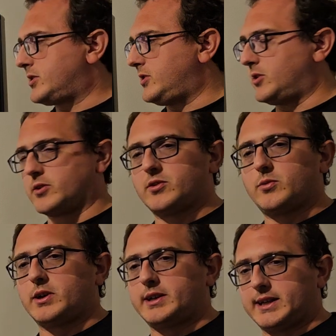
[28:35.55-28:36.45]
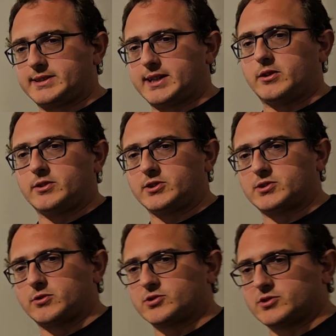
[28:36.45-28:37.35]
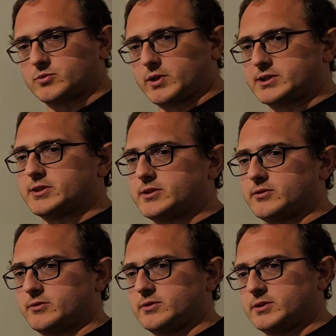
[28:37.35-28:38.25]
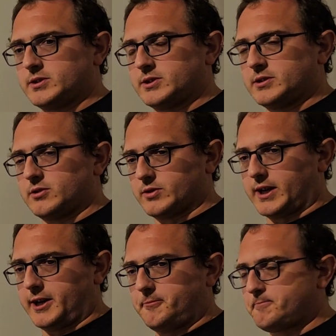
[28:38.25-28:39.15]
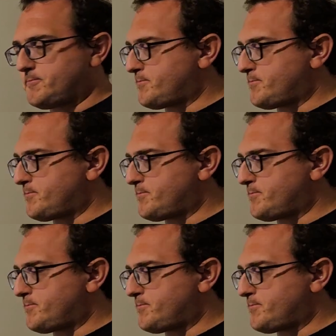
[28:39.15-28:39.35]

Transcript: You're the one that's telling the soldiers what to do. Okay?